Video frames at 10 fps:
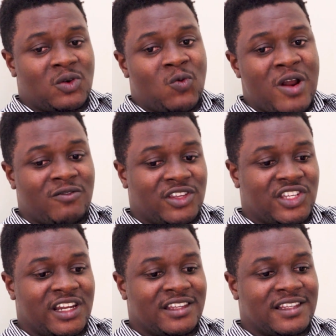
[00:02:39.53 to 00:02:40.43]
So one of the
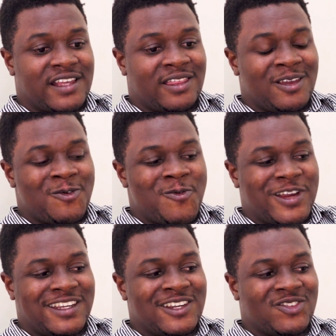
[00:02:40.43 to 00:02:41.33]
challenges I think
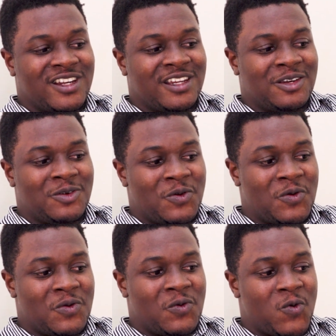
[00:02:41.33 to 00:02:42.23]
we didn't really
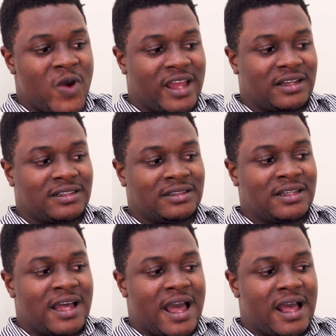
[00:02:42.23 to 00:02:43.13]
do well
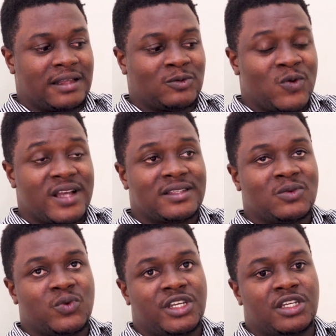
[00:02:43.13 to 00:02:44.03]

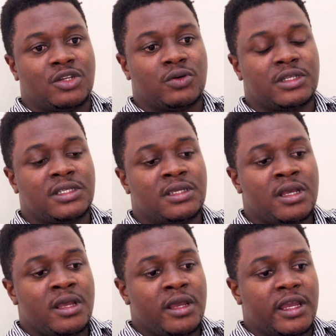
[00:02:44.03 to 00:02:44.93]
was we did not
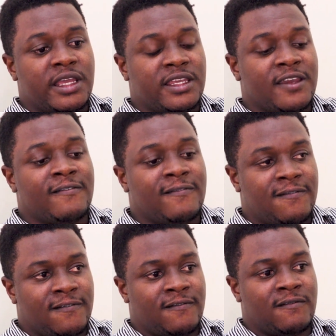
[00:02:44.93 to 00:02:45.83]

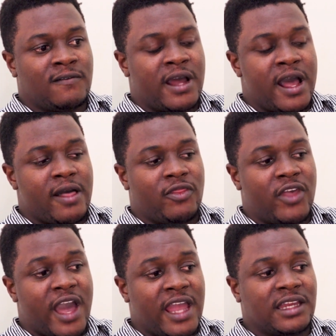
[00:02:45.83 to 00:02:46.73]
give
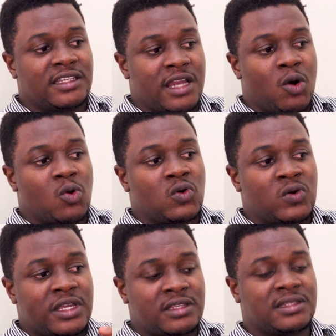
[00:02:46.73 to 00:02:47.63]
the idea
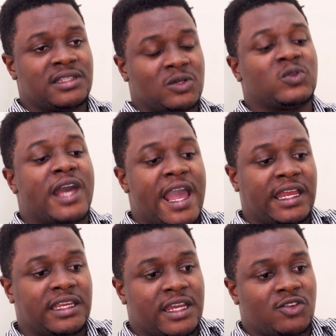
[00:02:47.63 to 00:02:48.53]
or instill the
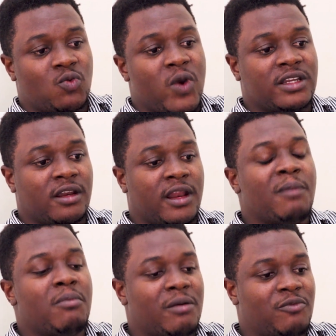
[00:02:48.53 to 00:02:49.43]
idea to quite a
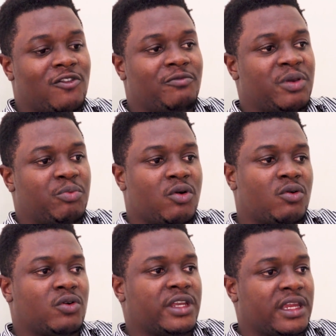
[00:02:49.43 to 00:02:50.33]
number of people